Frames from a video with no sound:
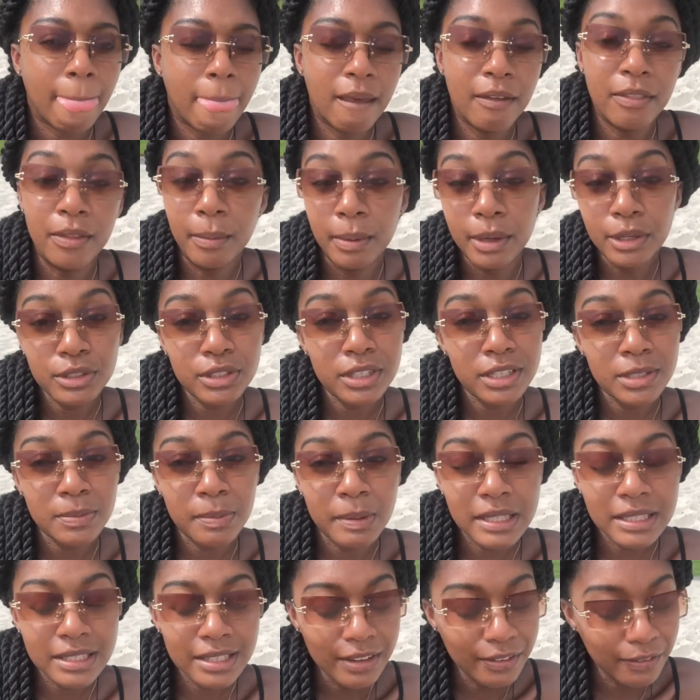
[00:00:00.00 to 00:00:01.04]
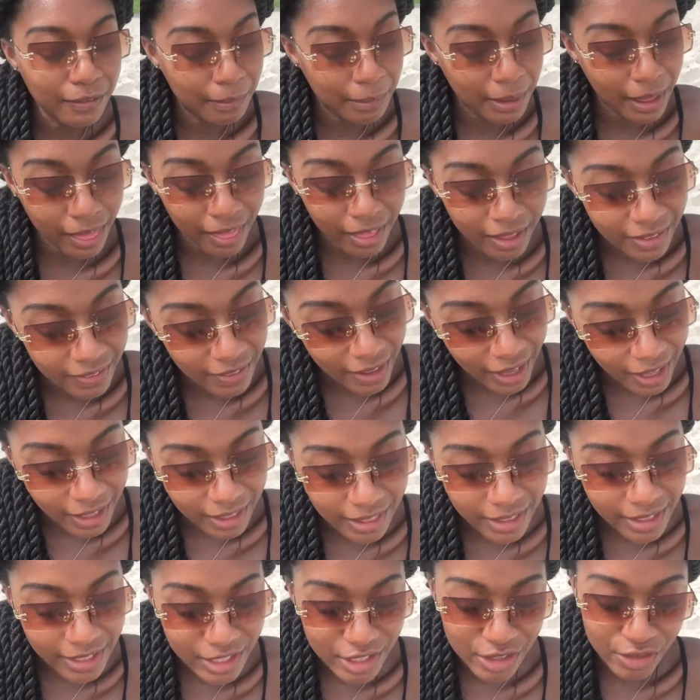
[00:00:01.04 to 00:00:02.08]
The most expensive meal I've had
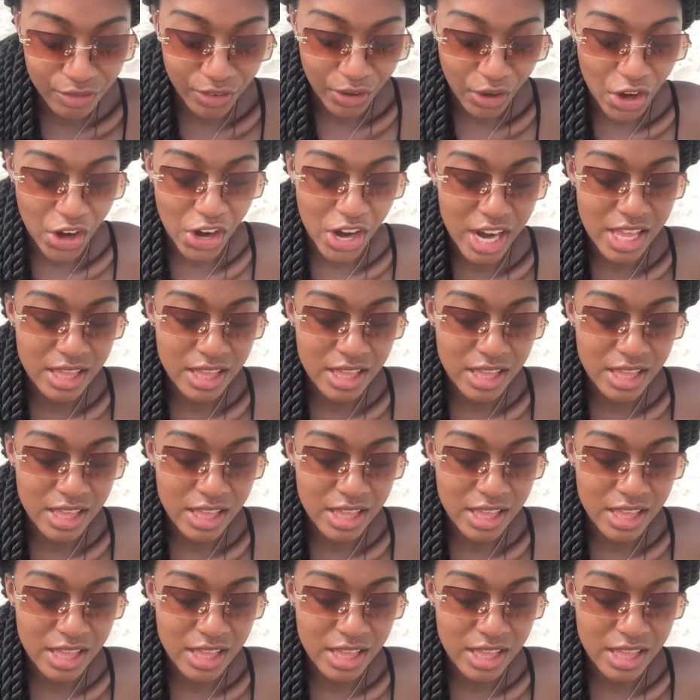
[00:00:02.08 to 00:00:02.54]
thus far.